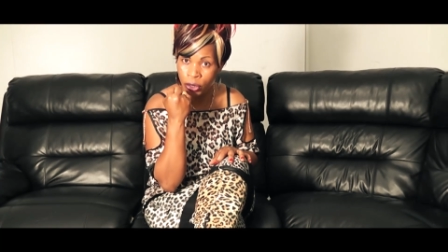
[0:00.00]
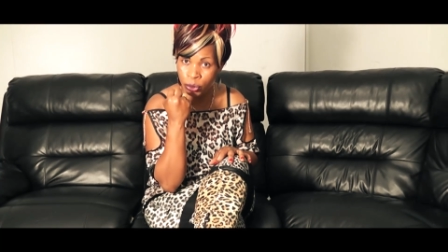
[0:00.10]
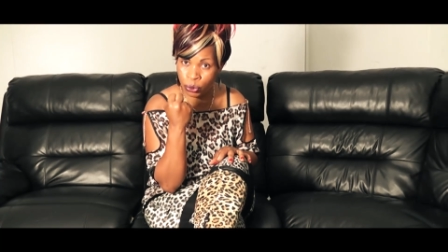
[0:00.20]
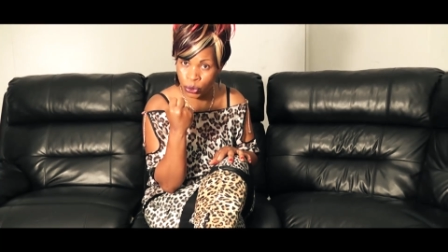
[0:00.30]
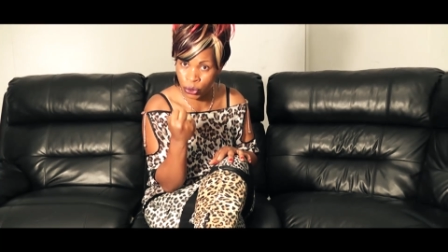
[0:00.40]

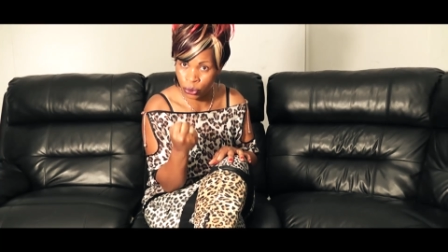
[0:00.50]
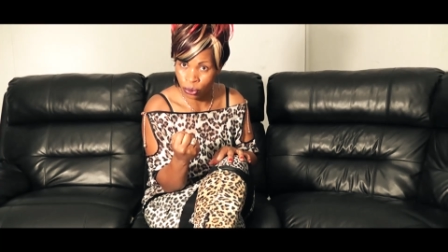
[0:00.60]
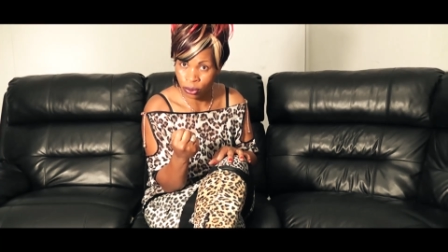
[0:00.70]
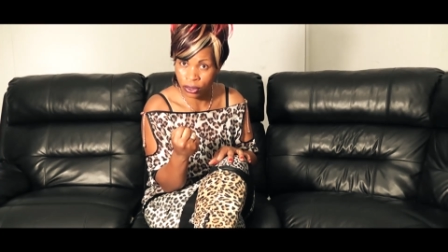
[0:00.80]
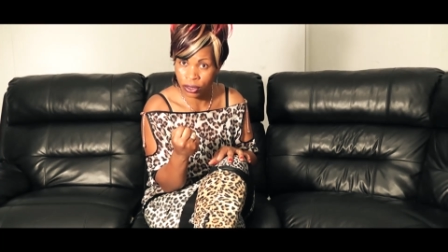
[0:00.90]
you
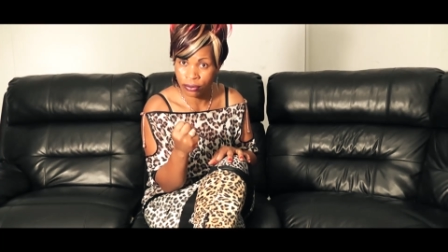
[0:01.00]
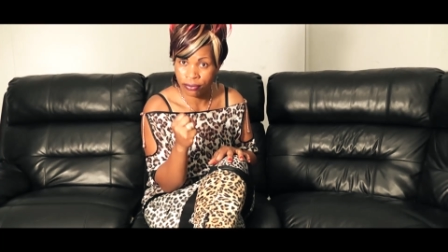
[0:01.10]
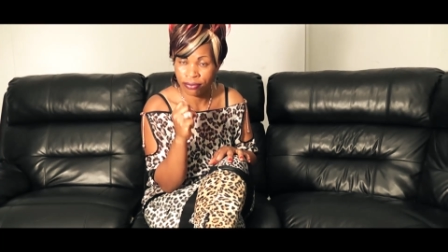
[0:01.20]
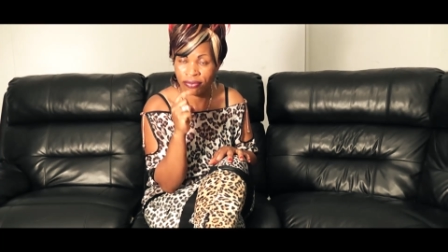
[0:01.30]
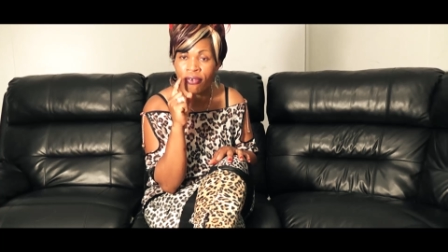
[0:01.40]
should
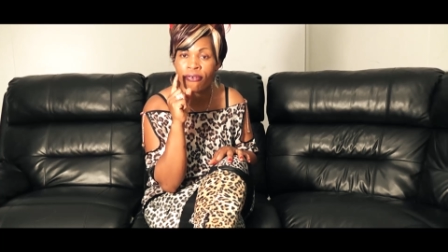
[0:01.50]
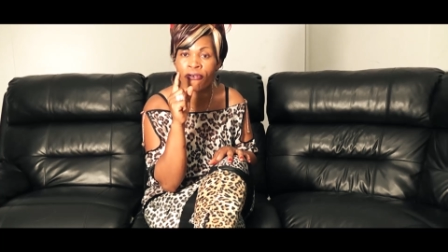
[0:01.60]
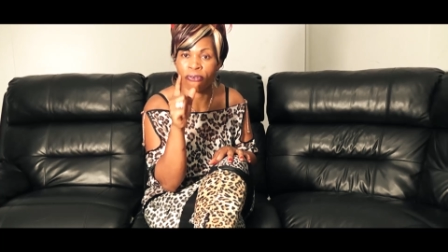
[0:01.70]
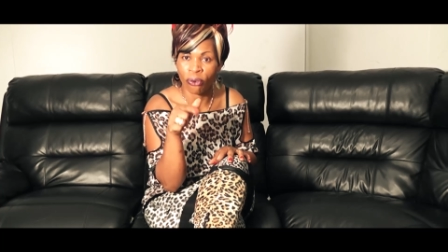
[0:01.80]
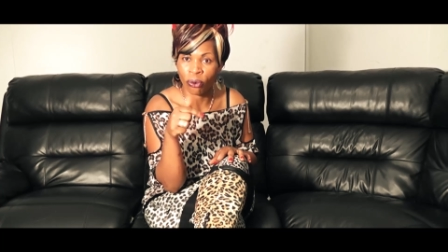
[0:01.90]

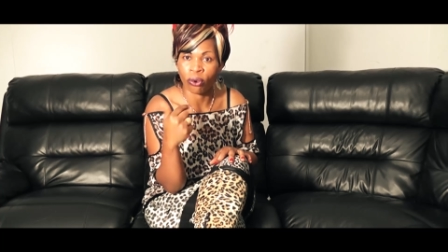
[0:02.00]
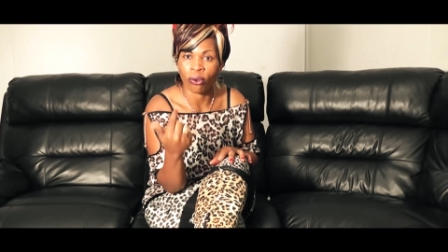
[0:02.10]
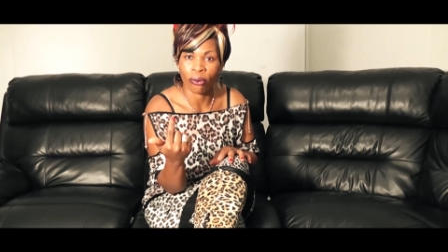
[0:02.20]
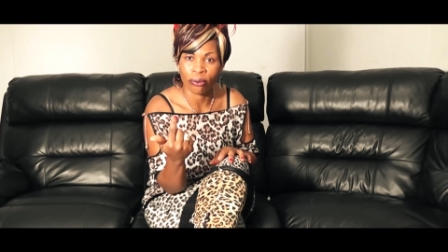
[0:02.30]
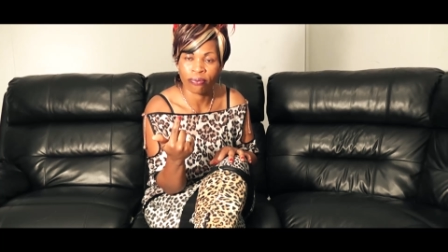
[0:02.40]

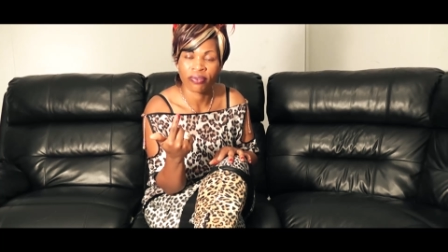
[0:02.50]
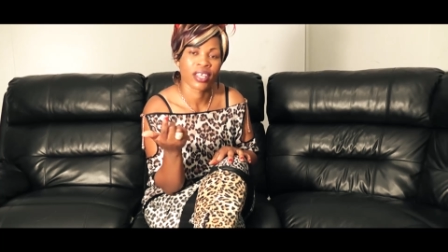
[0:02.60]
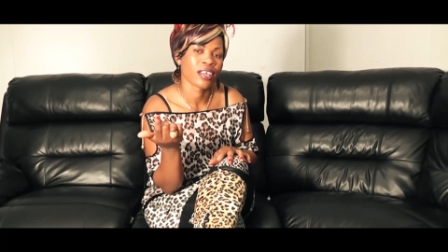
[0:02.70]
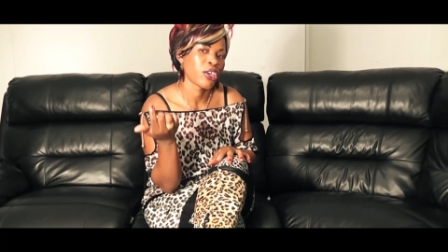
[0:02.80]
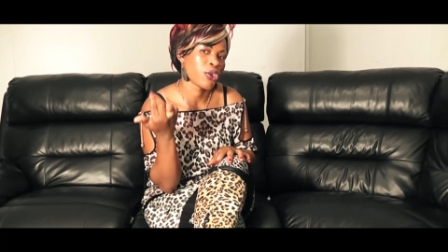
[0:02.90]
follow
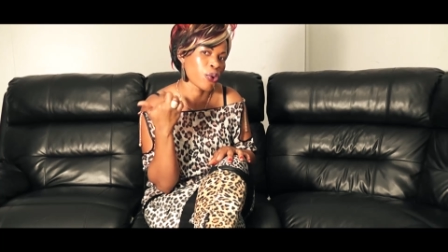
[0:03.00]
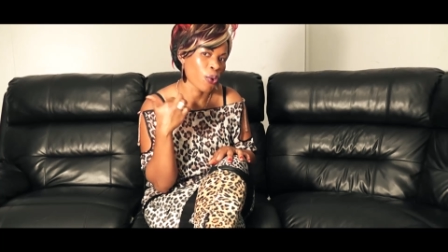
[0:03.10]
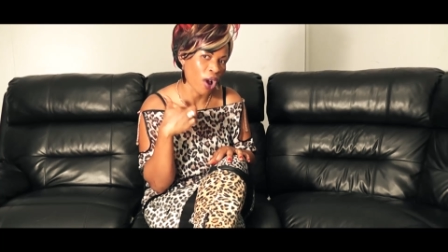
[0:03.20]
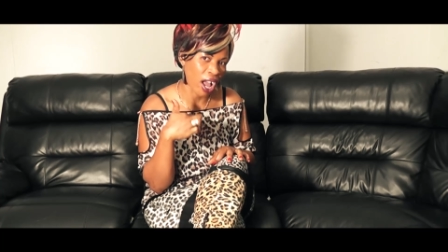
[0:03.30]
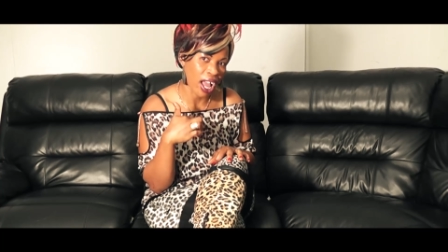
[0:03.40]

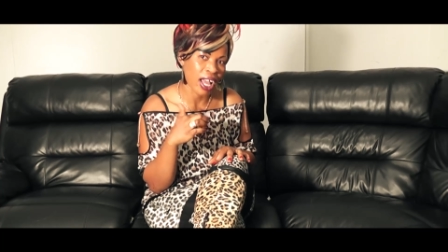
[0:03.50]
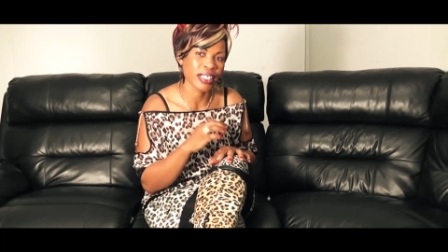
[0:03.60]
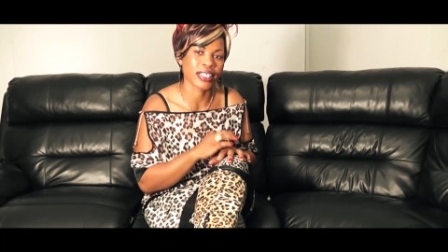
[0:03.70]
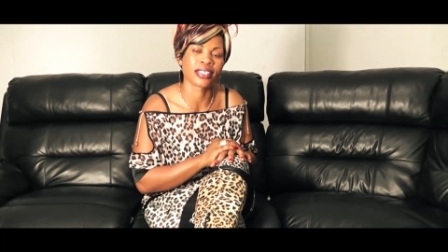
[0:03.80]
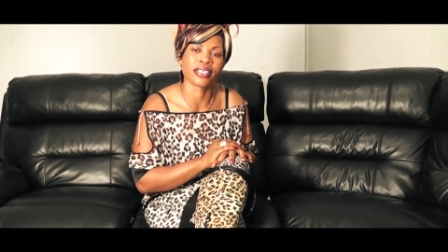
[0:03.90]
your
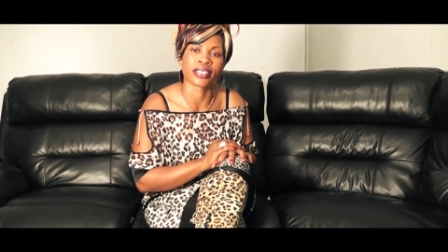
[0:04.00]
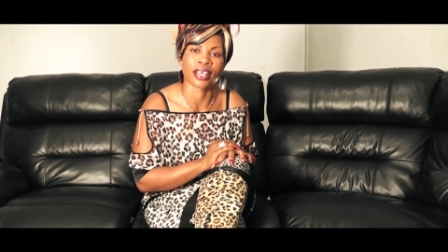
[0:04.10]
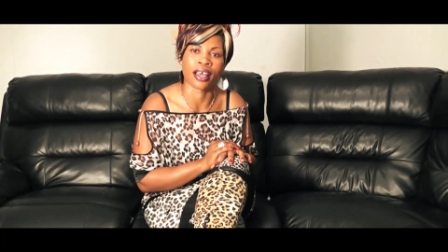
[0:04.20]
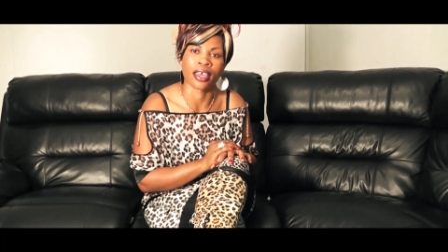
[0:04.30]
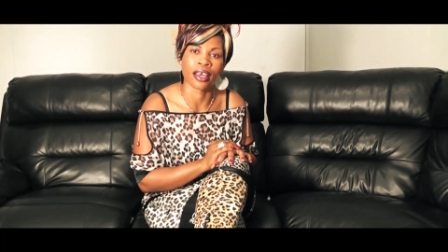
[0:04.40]
heart's
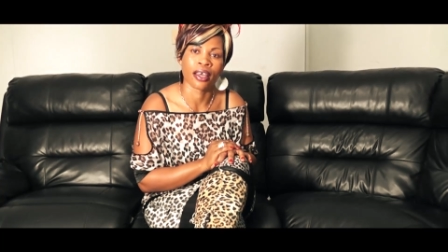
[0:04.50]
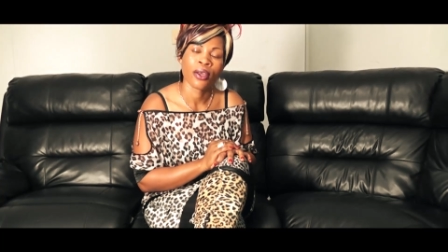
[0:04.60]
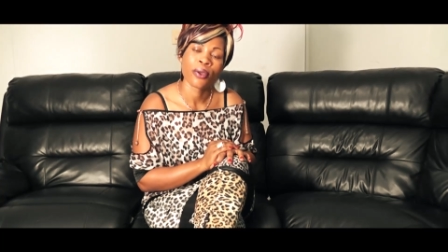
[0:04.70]
desire,